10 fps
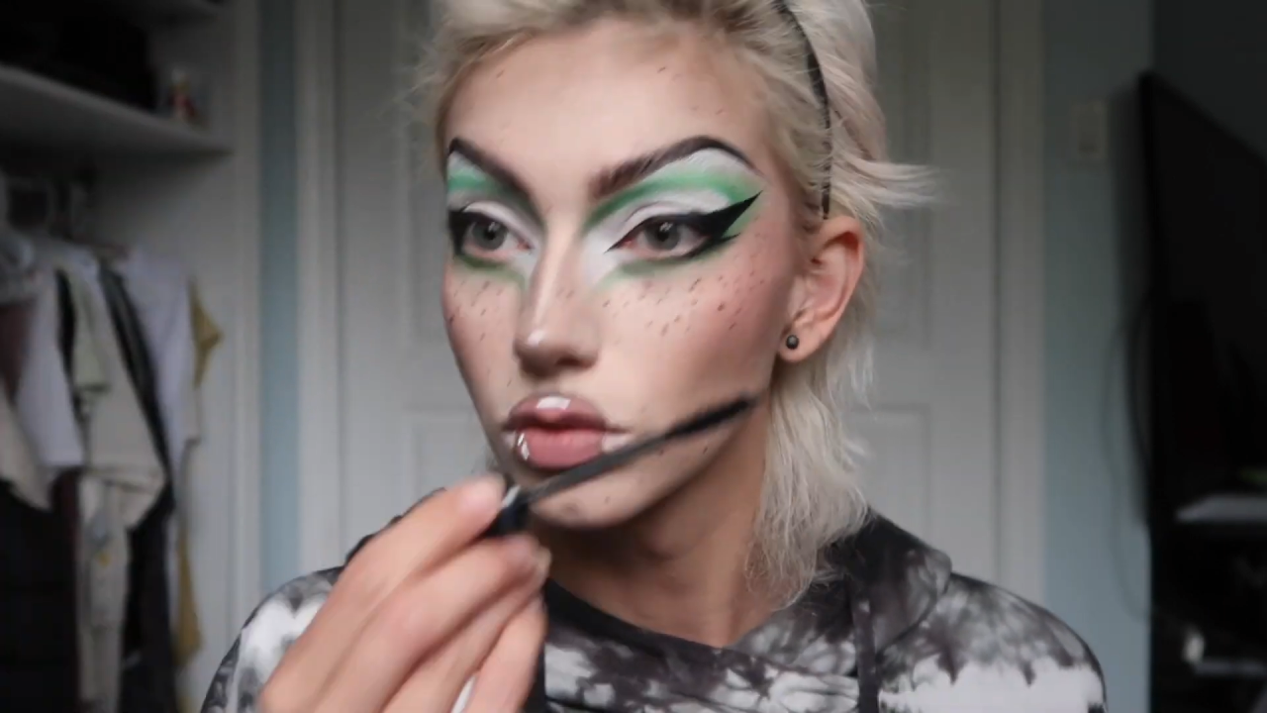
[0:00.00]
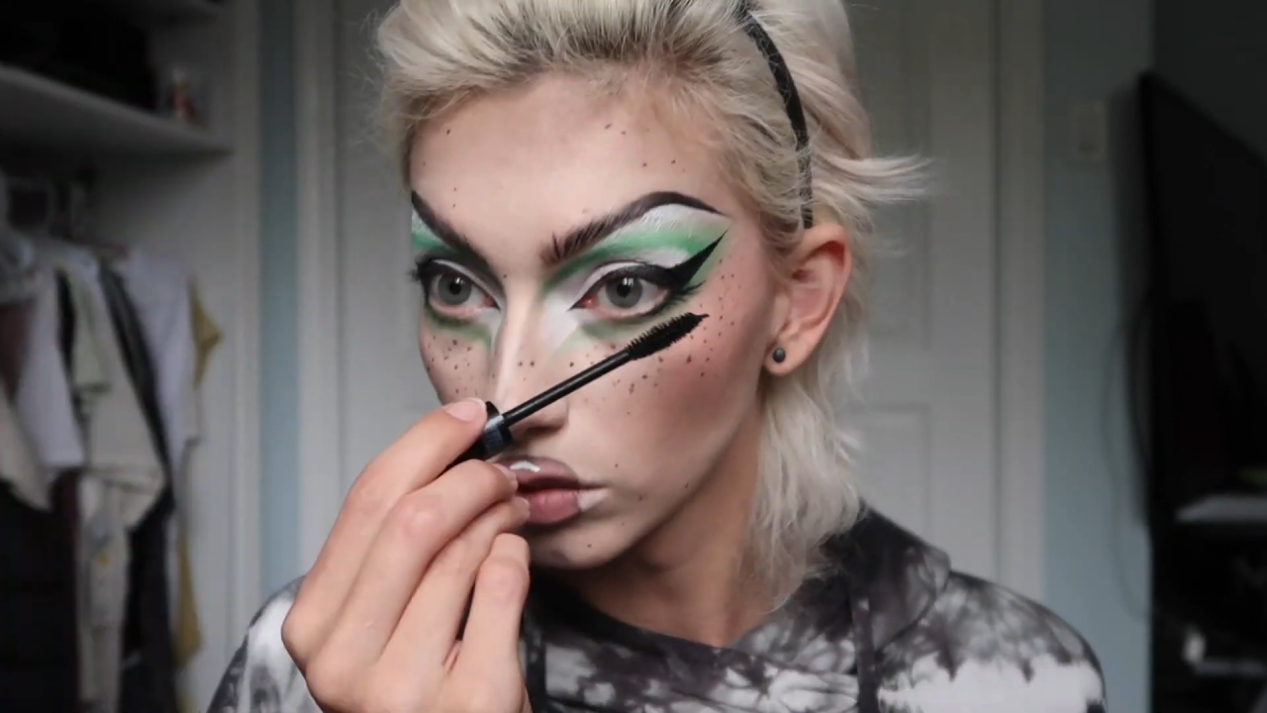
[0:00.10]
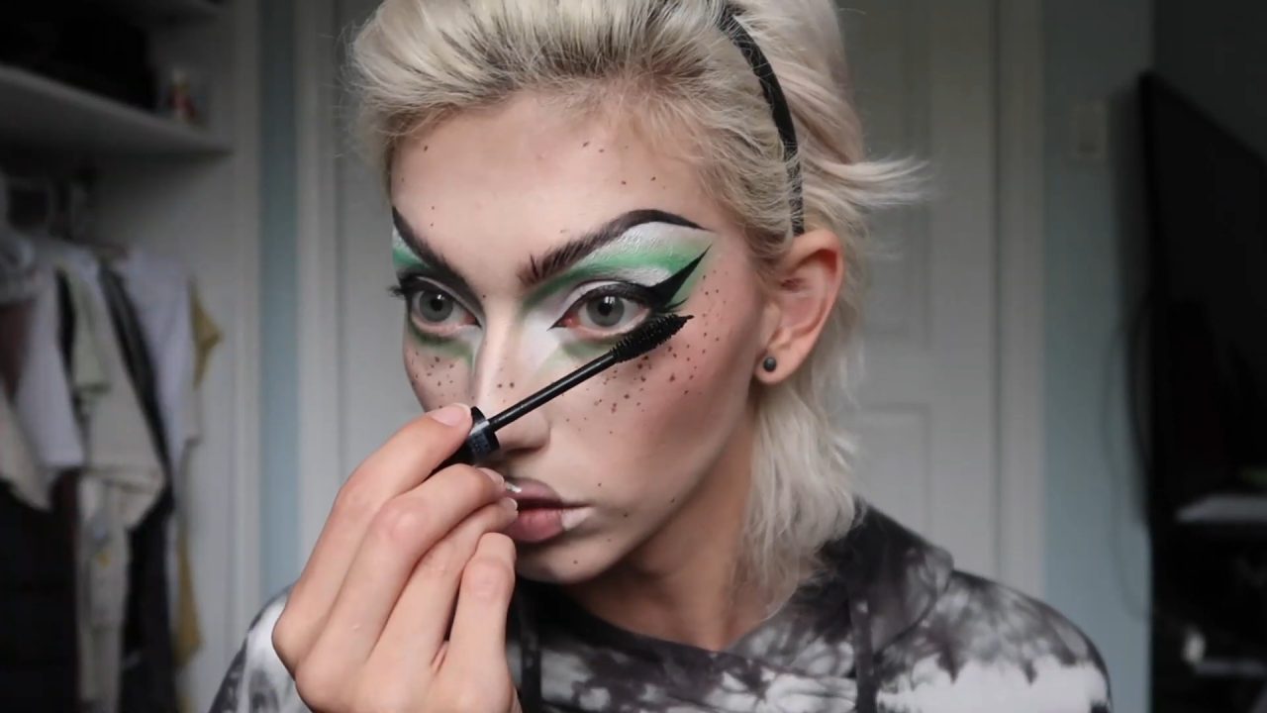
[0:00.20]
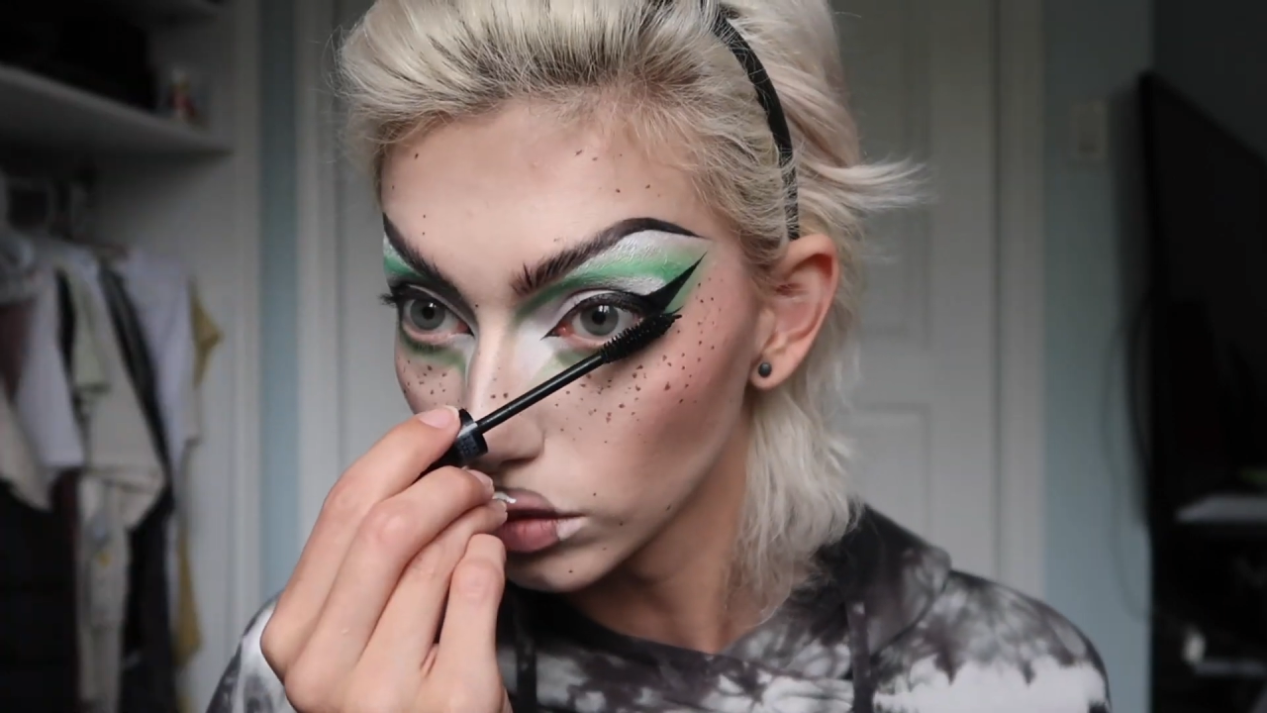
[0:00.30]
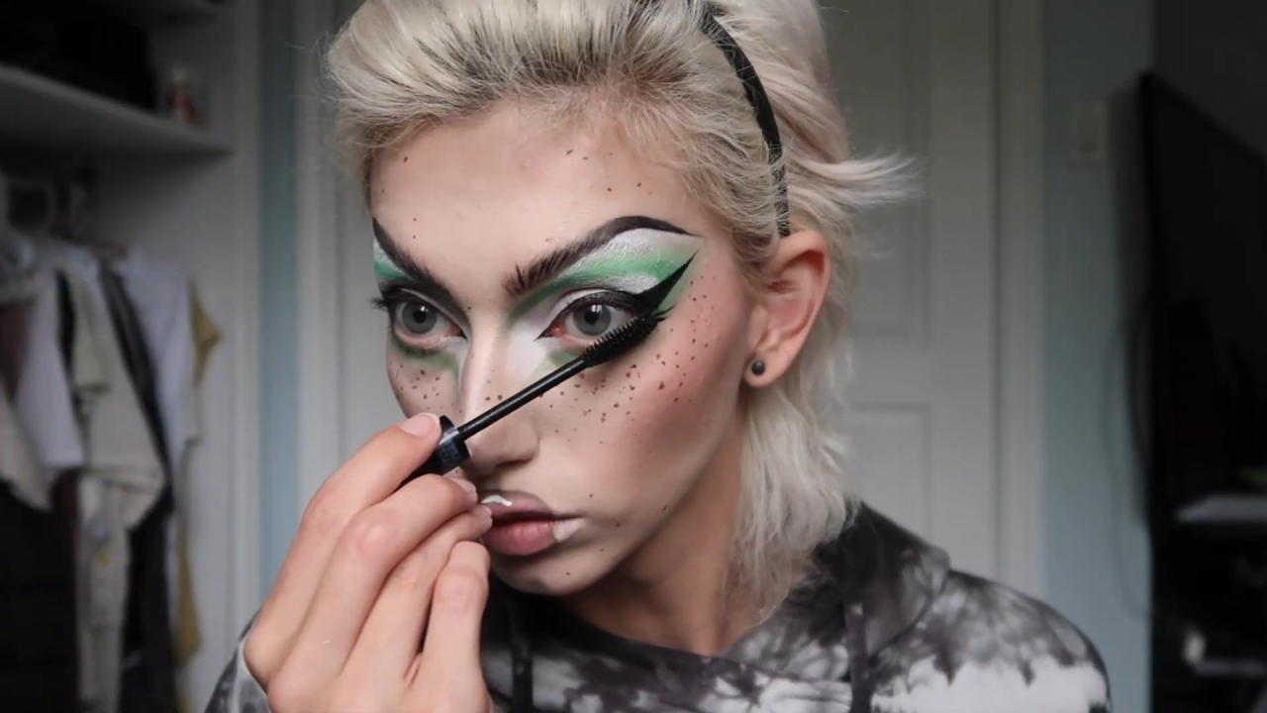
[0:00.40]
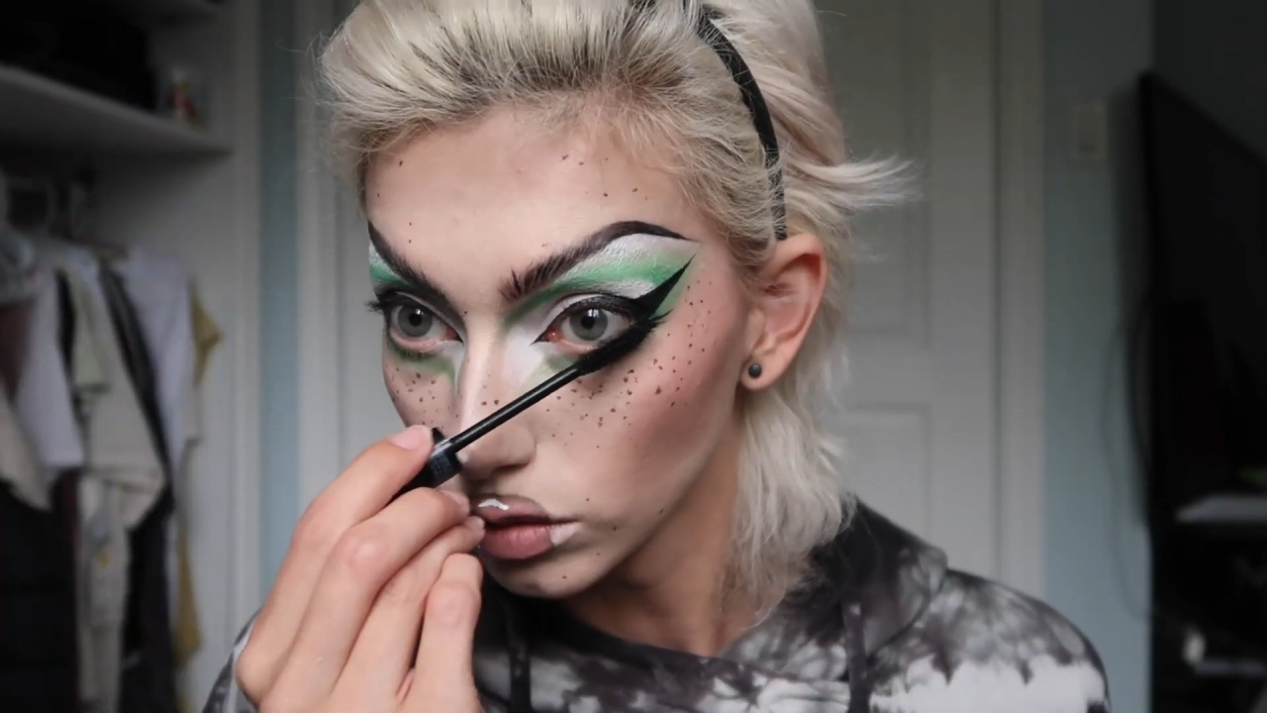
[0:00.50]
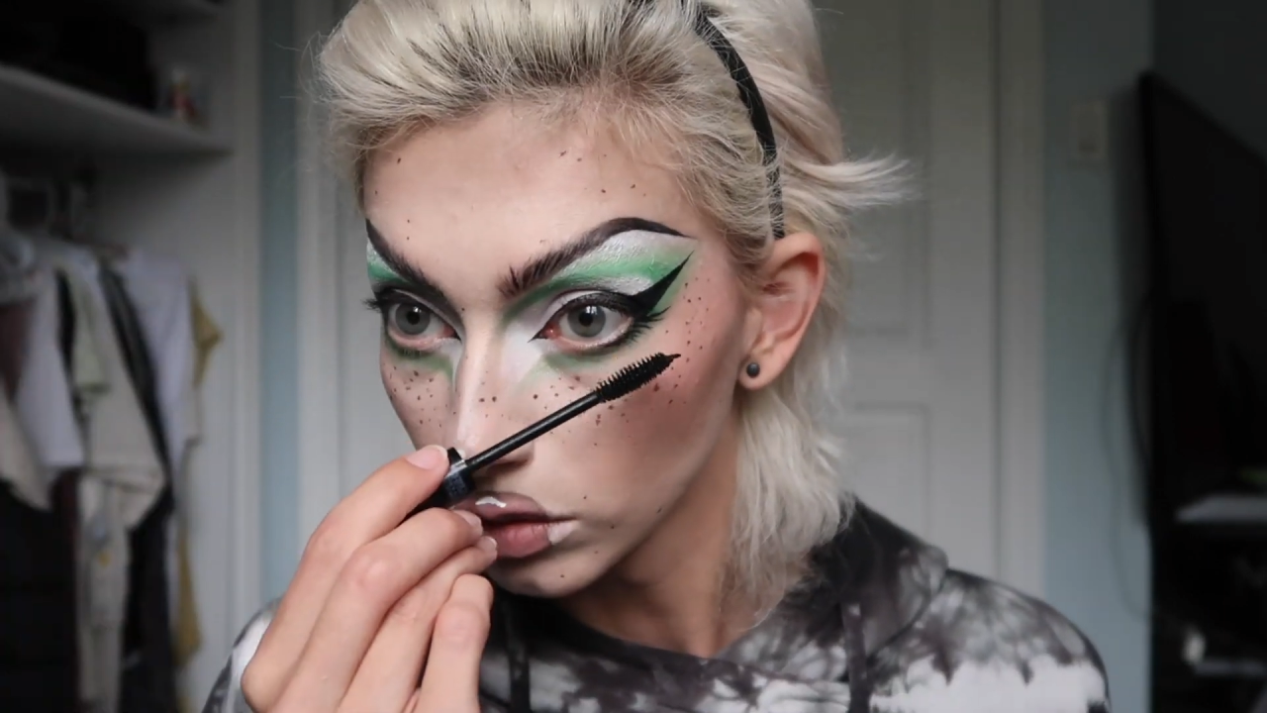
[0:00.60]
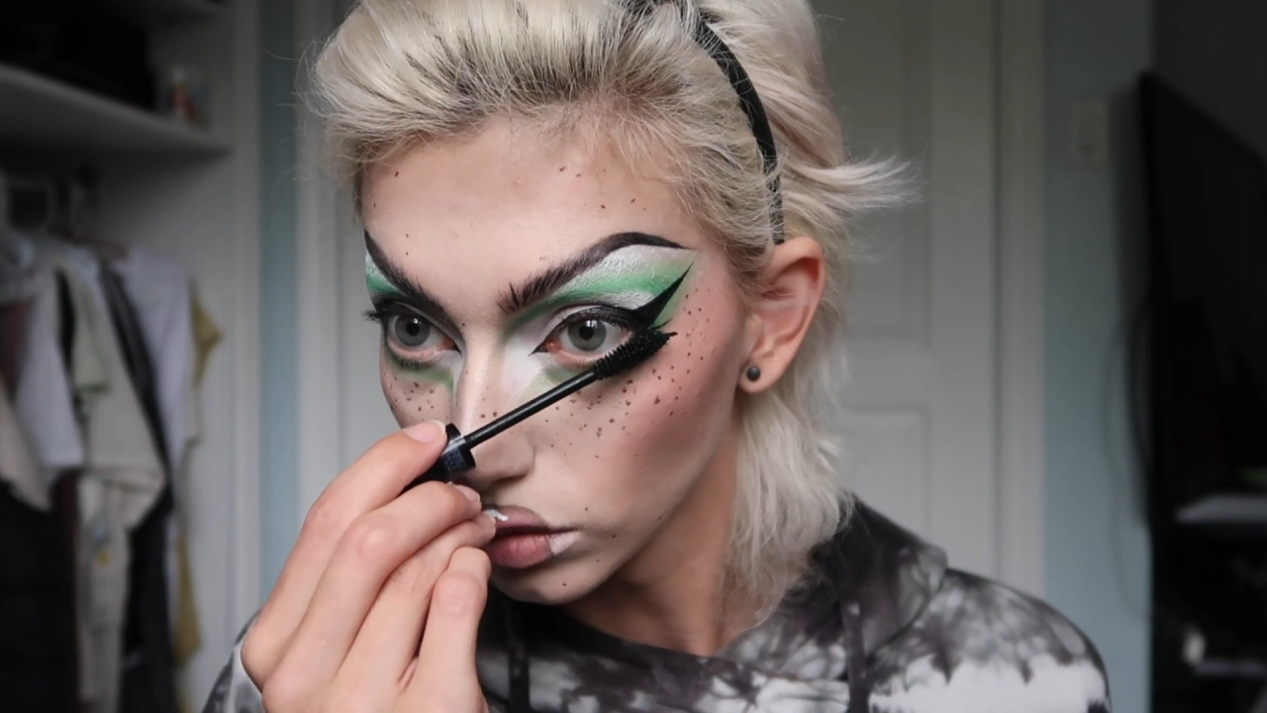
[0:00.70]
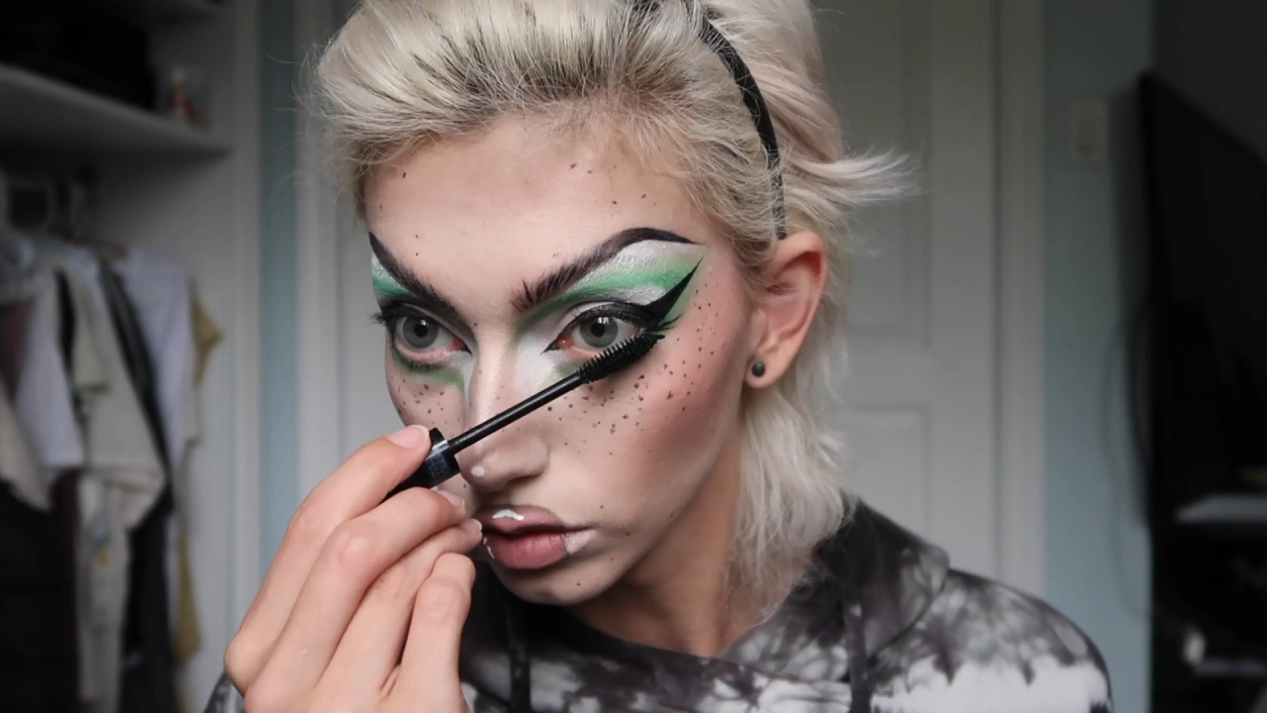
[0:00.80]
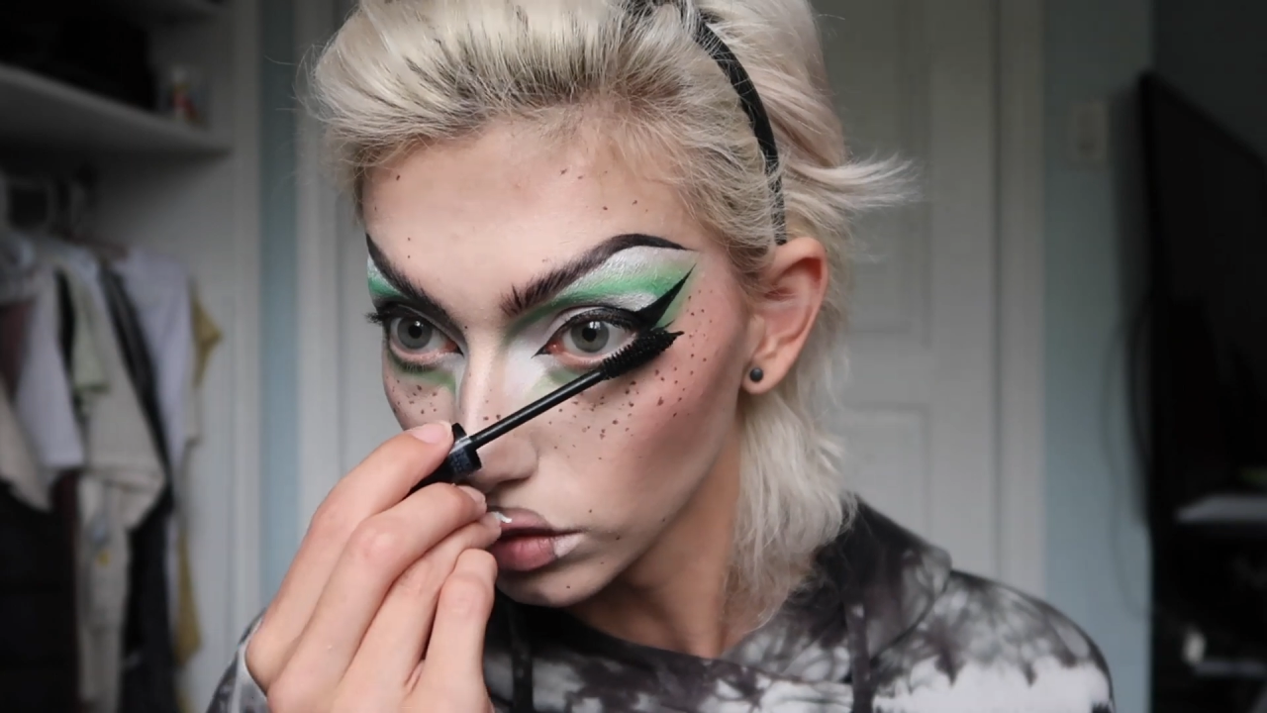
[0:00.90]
So we're gonna put it on